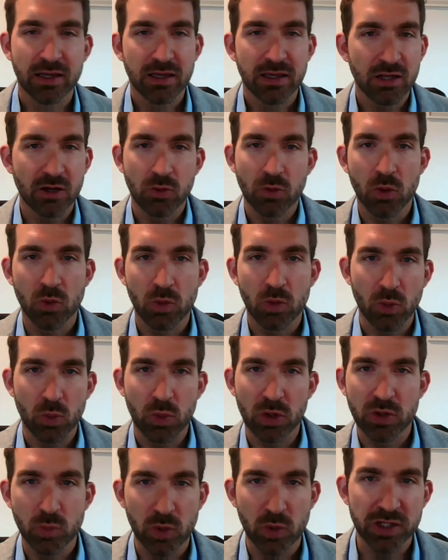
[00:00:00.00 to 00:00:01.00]

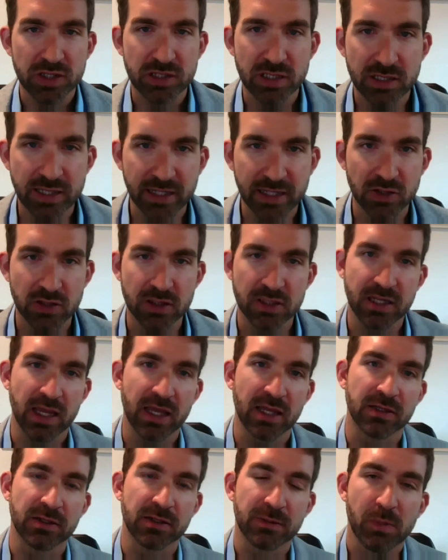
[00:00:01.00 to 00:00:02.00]
Where does the sector
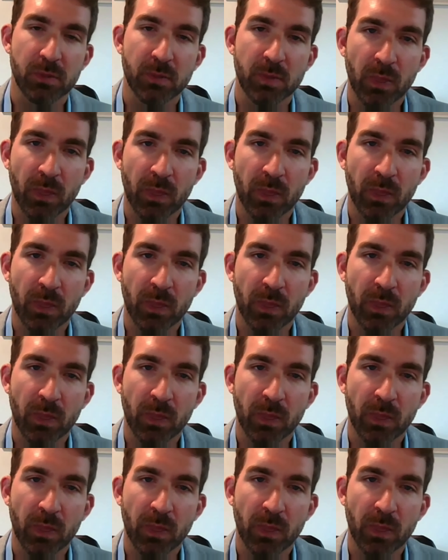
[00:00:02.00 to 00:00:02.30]
stand?